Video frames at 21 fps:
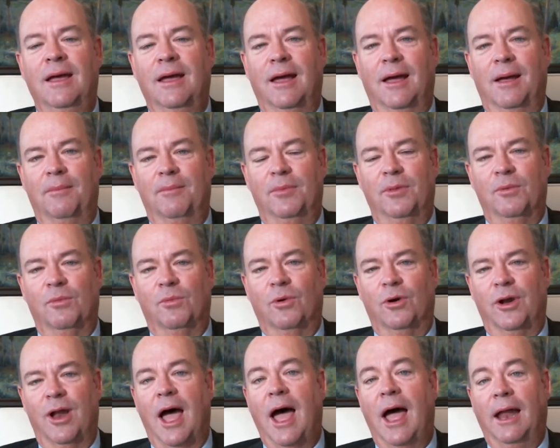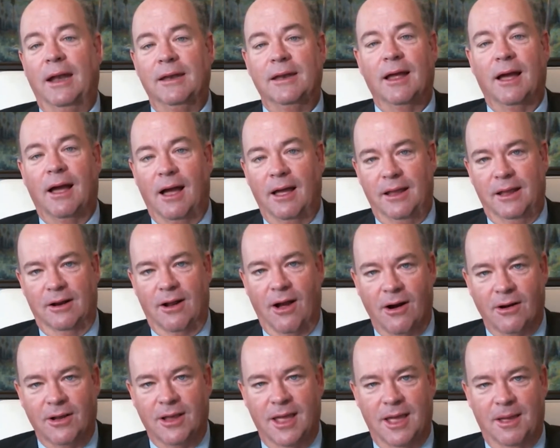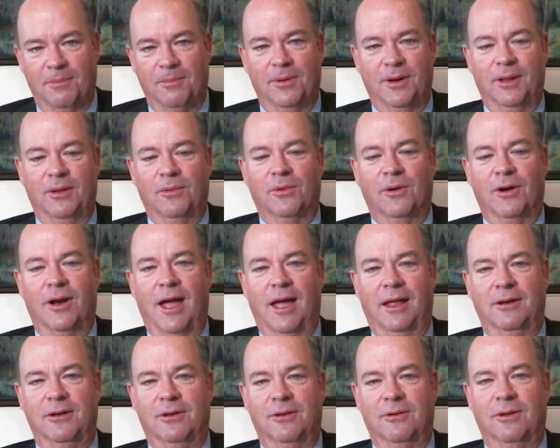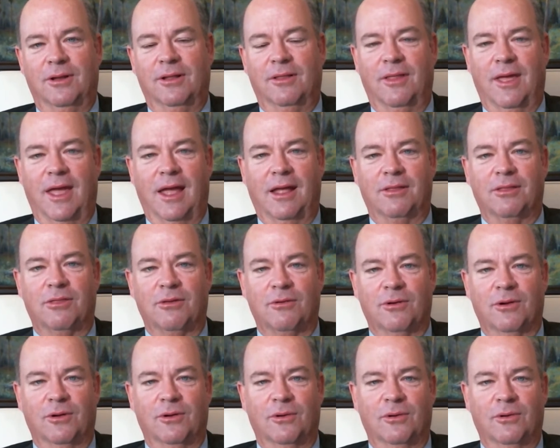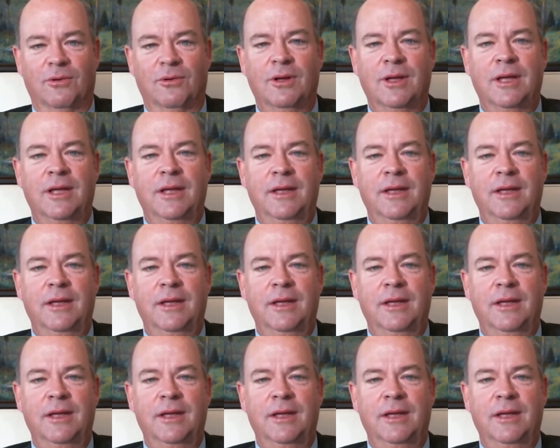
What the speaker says: We're not, in our company, we're not doing that through